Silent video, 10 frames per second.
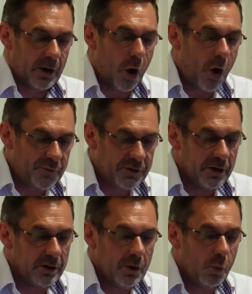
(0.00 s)

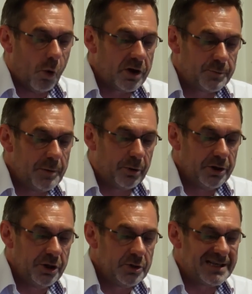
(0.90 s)
Often, what has been
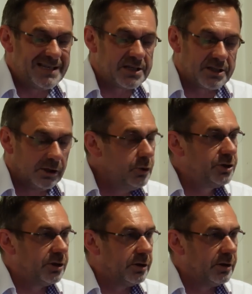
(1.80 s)
produced is a
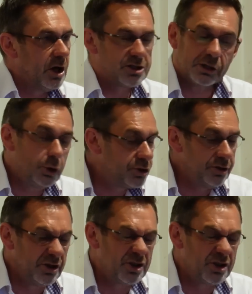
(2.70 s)
solution that